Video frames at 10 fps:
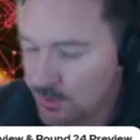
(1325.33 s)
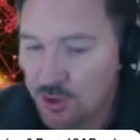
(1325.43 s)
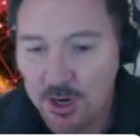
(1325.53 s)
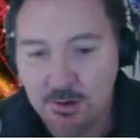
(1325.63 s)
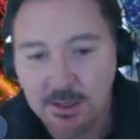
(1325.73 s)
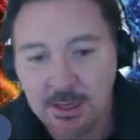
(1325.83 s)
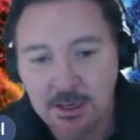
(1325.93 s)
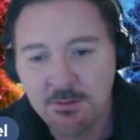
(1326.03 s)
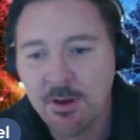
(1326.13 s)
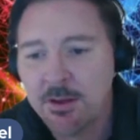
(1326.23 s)
was generally
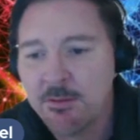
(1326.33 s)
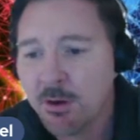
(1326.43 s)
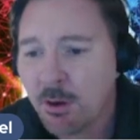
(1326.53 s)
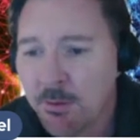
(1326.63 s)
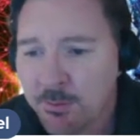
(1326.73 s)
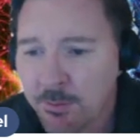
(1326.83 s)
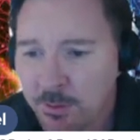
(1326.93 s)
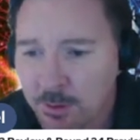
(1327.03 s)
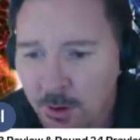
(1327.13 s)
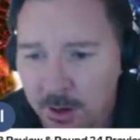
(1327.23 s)
in the favour of
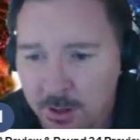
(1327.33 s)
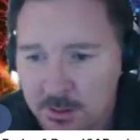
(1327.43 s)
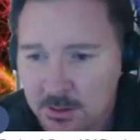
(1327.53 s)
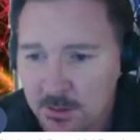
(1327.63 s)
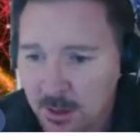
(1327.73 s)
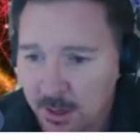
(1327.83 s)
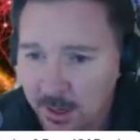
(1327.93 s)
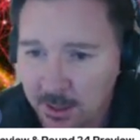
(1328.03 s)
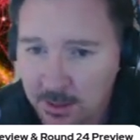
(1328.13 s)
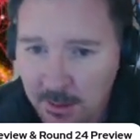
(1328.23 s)
the Knights
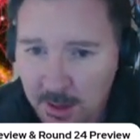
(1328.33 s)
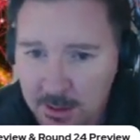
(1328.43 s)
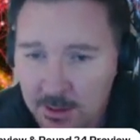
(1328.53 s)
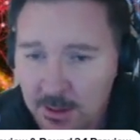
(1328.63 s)
and the luck.